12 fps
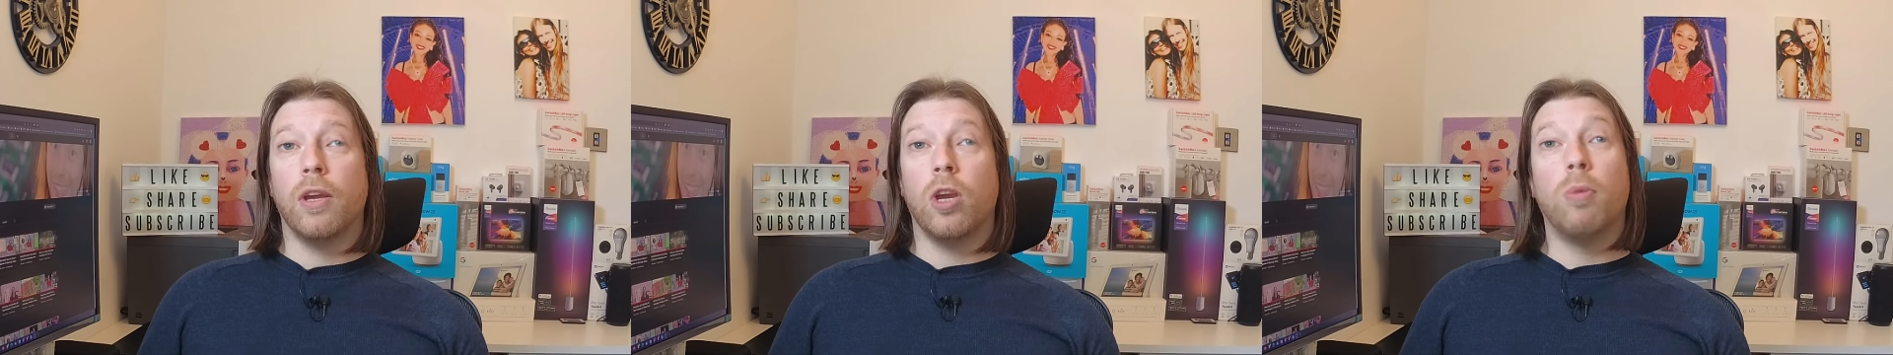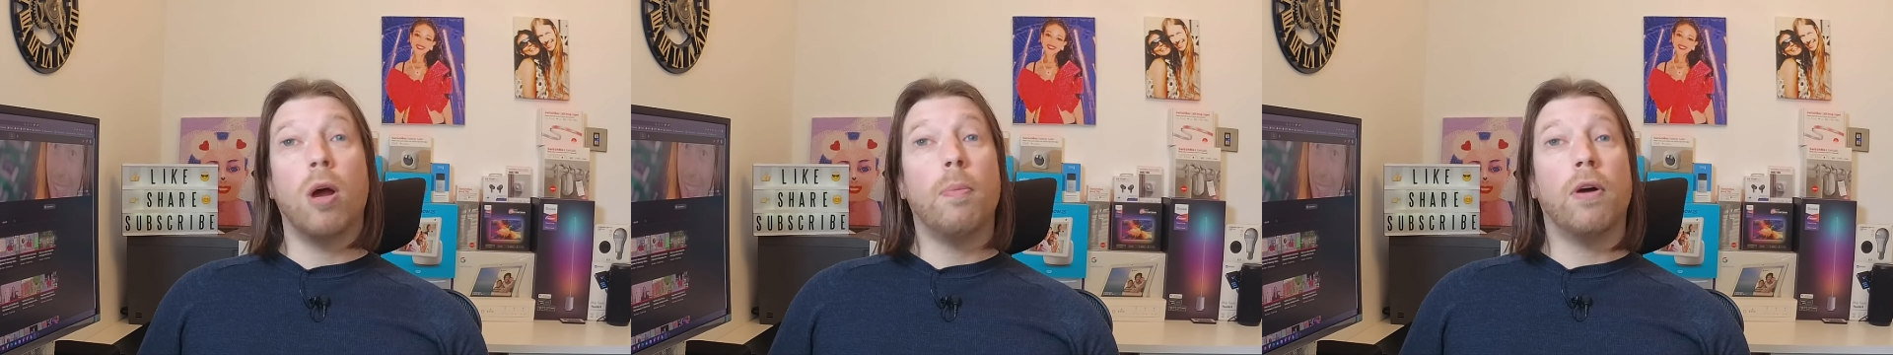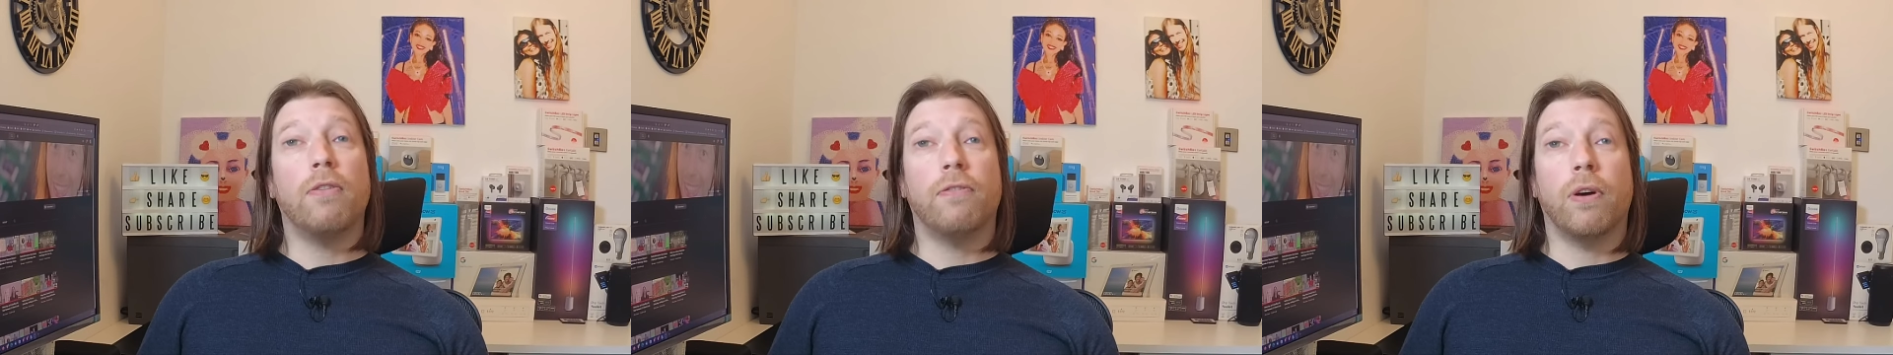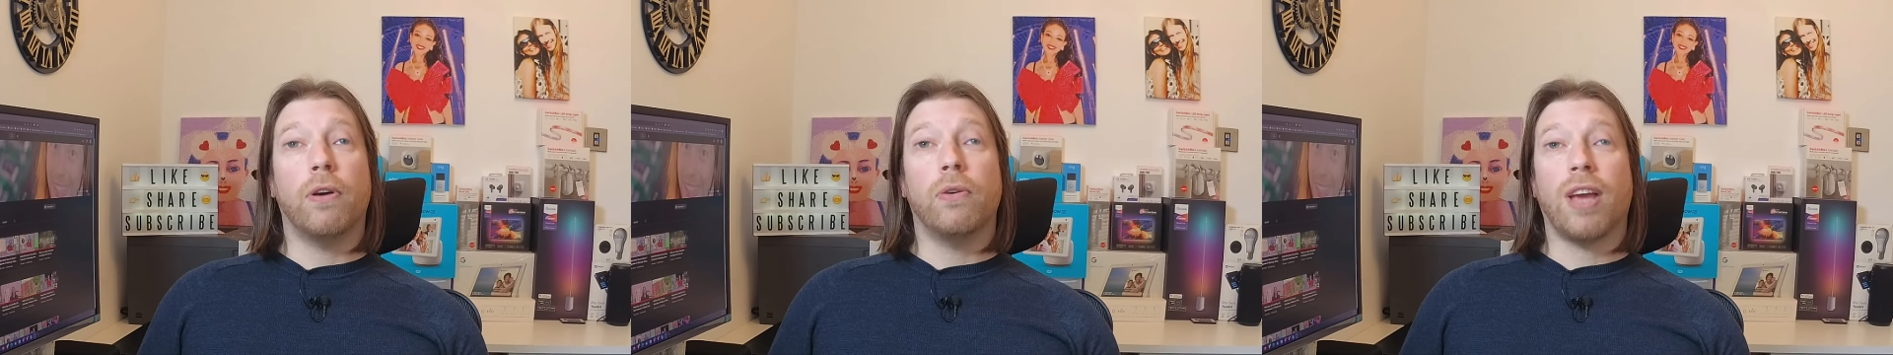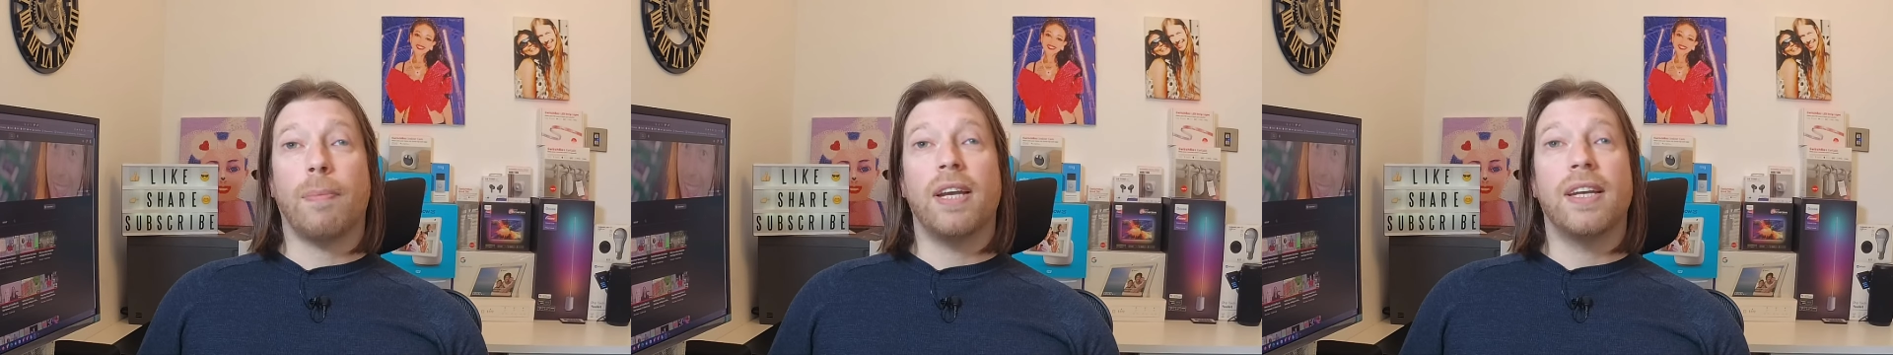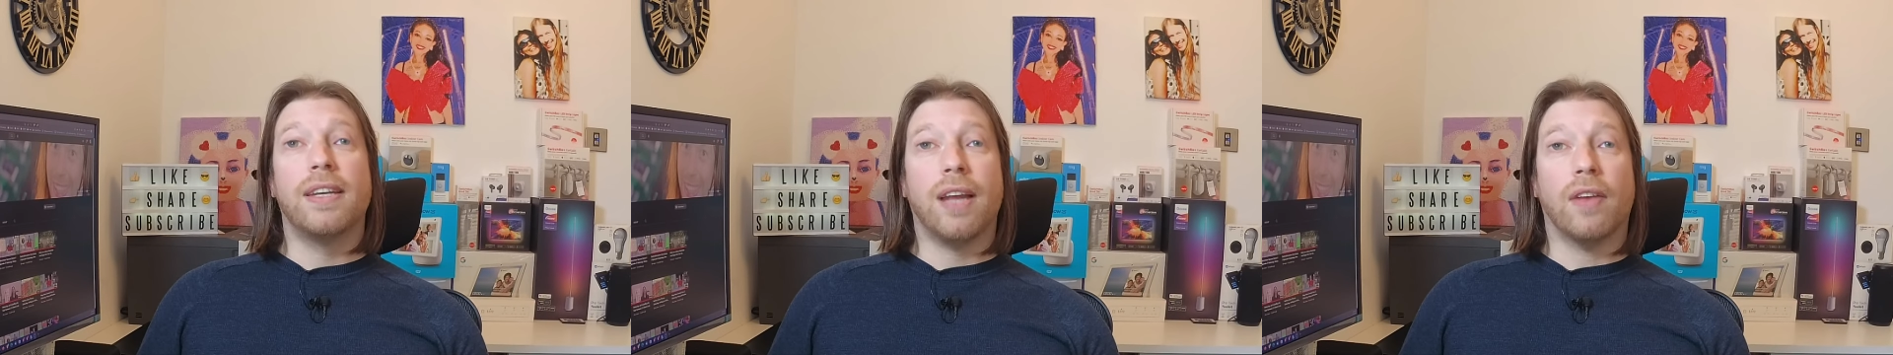Your mobile phone or
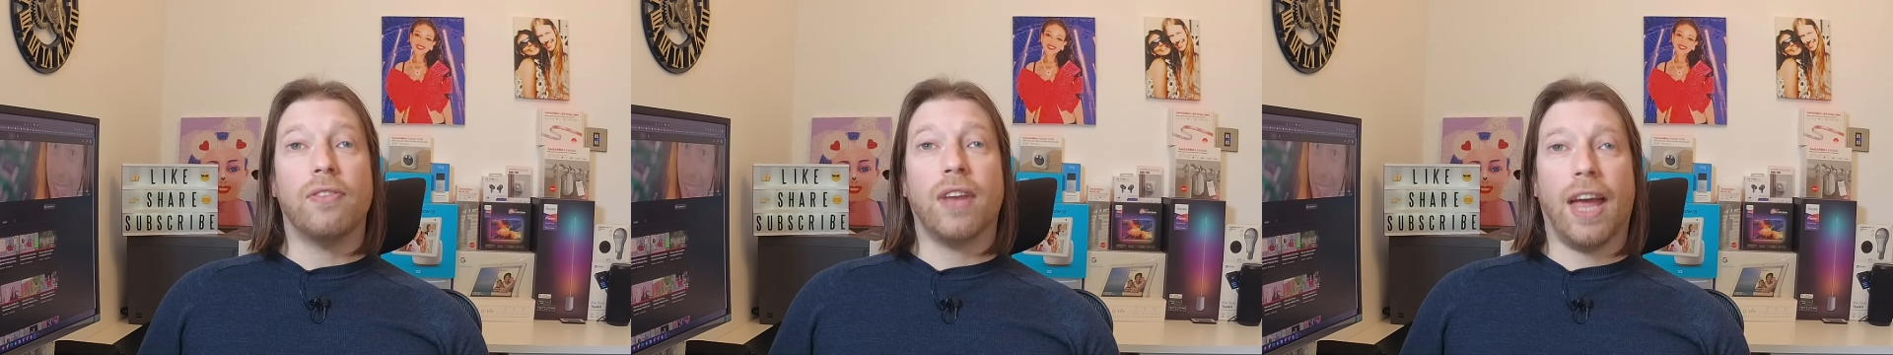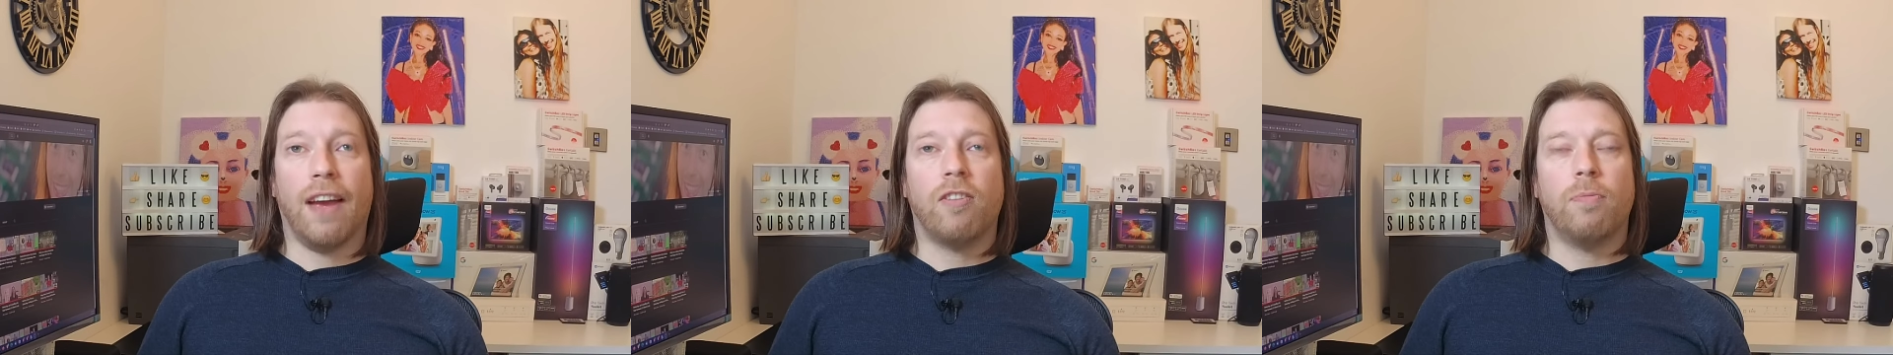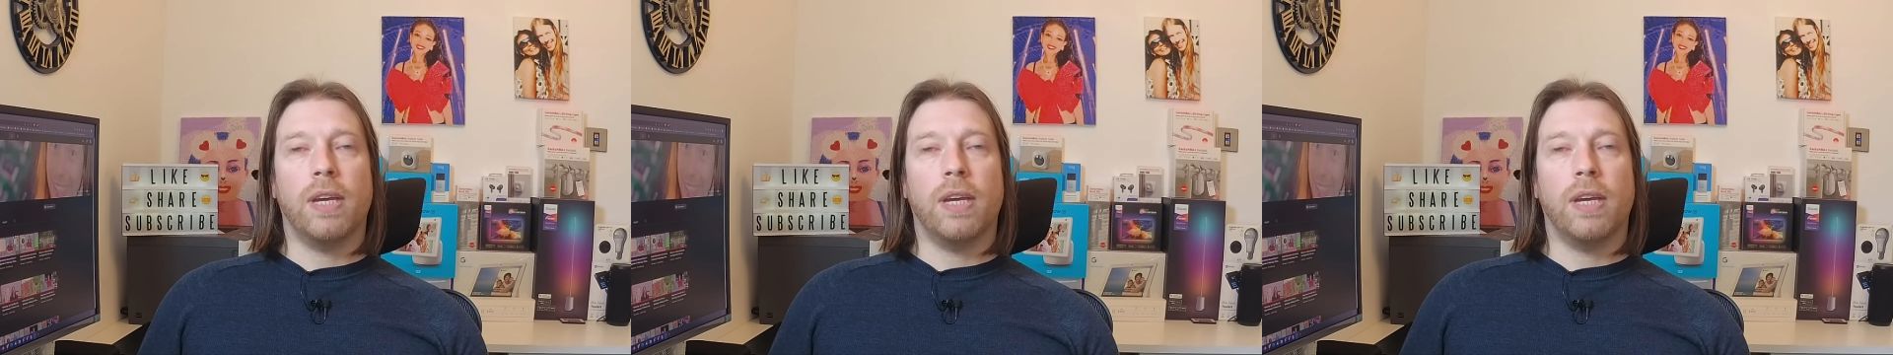tablet doesn't have to